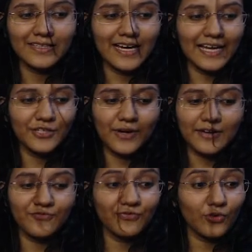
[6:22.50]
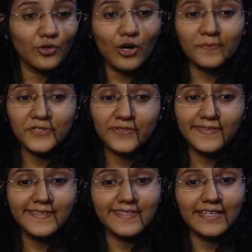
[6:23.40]
And you have 4
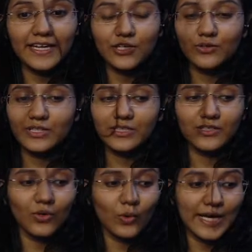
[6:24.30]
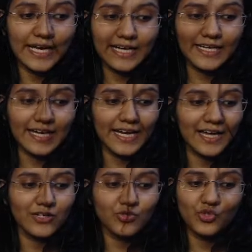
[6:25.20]
options, and you can go ahead and
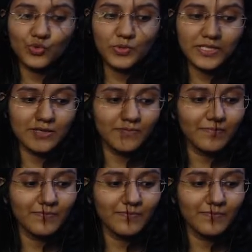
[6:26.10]
choose them.